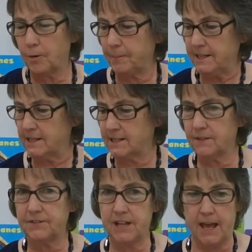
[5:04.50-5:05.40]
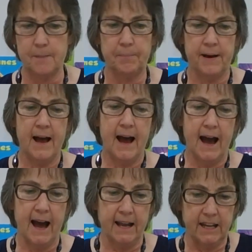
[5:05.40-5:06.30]
pieces of tape
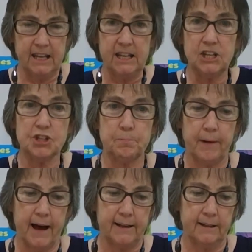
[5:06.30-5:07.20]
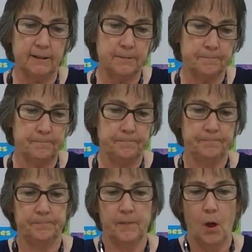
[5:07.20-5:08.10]
on each bottle,
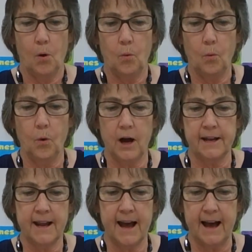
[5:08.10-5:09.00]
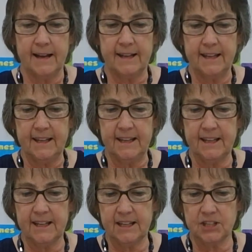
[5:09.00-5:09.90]
one on
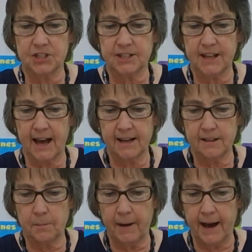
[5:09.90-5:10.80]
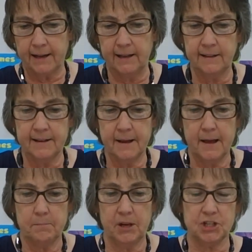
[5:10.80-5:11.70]
each side of the bottle.
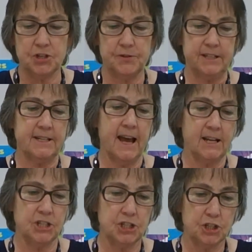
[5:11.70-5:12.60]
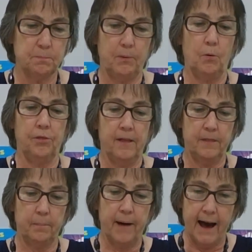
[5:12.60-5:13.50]
Make sure it attaches to both
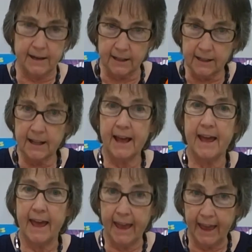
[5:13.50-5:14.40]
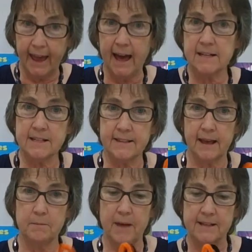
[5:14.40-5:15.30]
the bottle and
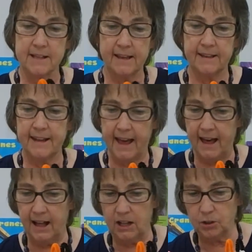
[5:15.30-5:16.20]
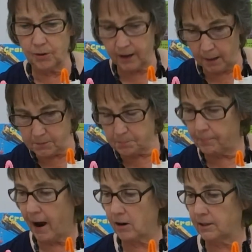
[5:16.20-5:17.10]
then makes like an L or comes
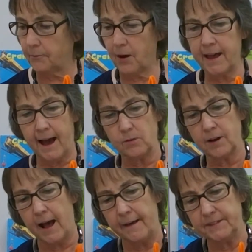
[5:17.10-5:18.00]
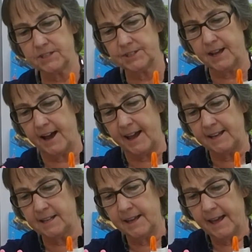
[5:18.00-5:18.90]
part way out on the
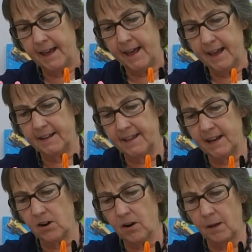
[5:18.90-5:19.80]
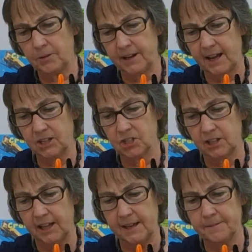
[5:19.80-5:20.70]
side. And here I'm going to
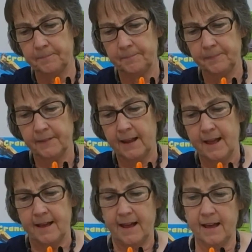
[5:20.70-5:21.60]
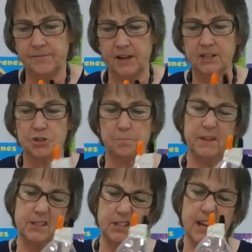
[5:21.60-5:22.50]
I have an extra
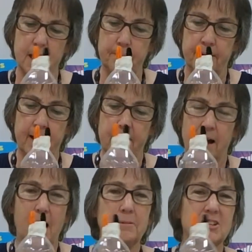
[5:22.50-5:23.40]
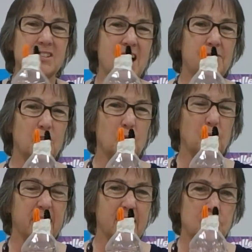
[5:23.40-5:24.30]
piece of tape. I'm going to just have it go
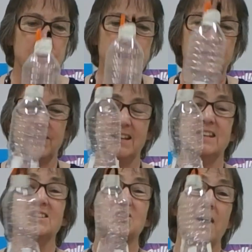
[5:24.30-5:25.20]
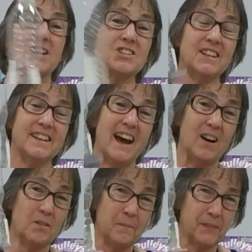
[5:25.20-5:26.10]
right underneath. So actually
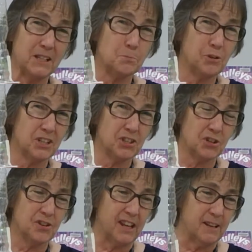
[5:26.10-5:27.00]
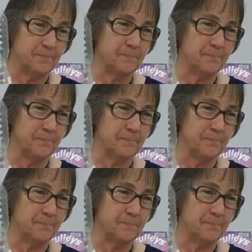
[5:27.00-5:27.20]
now that's pretty sturdy.